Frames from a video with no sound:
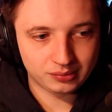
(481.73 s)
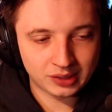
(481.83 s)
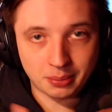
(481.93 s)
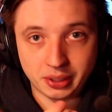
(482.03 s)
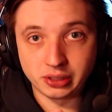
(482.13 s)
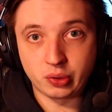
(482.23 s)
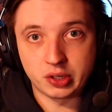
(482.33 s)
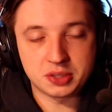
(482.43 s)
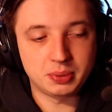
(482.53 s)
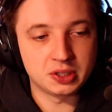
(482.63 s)
coming
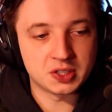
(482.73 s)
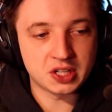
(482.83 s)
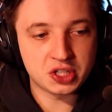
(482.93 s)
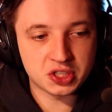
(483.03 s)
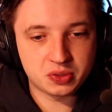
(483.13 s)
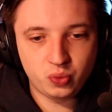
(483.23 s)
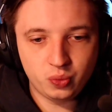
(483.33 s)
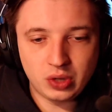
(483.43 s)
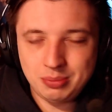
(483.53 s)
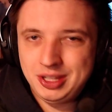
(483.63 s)
across, because I just
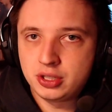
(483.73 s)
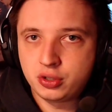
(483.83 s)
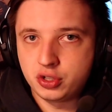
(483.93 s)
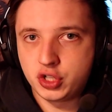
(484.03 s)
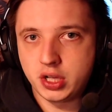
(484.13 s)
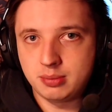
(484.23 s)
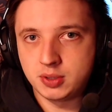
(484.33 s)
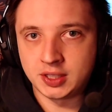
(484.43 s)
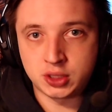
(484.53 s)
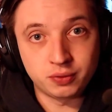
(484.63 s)
am here to enjoy the
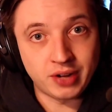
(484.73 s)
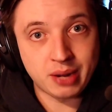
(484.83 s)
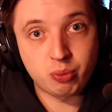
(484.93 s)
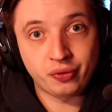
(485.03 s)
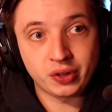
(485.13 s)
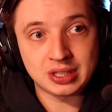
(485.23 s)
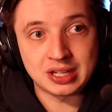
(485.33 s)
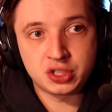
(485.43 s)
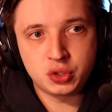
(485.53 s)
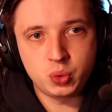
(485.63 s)
music, to vibe with it,
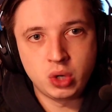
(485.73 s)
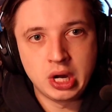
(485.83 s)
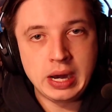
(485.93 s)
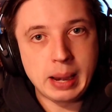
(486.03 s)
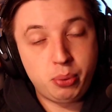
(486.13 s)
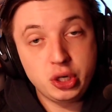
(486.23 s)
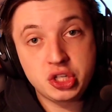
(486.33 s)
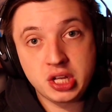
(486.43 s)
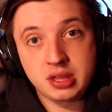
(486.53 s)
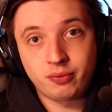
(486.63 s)
and to
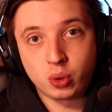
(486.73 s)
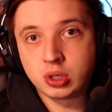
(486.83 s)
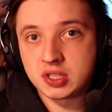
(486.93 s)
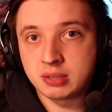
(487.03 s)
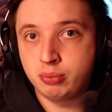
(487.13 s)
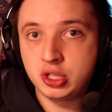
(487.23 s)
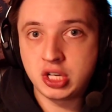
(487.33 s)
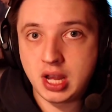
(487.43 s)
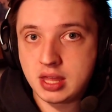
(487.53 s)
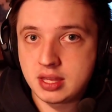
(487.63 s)
appreciate the vocals,
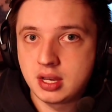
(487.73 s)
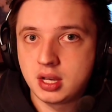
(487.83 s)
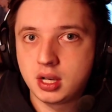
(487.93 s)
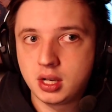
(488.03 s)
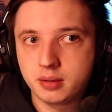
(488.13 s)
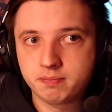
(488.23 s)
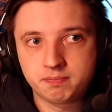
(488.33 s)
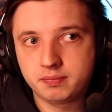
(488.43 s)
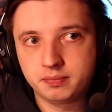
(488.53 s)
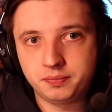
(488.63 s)
appreciate
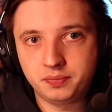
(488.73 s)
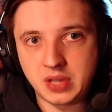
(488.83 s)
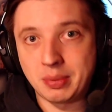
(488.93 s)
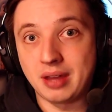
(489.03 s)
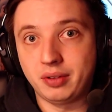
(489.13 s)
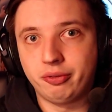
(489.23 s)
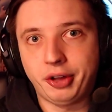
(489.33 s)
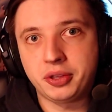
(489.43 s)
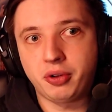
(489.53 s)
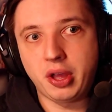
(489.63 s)
them having
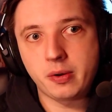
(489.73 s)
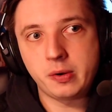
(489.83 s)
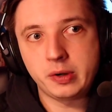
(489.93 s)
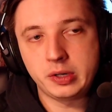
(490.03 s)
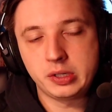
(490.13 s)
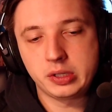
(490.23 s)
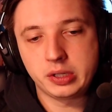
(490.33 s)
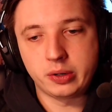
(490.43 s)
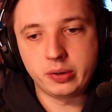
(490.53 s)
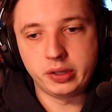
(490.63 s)
fun together,
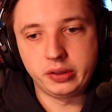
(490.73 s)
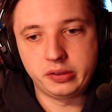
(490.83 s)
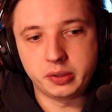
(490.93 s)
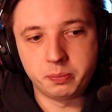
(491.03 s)
you know, and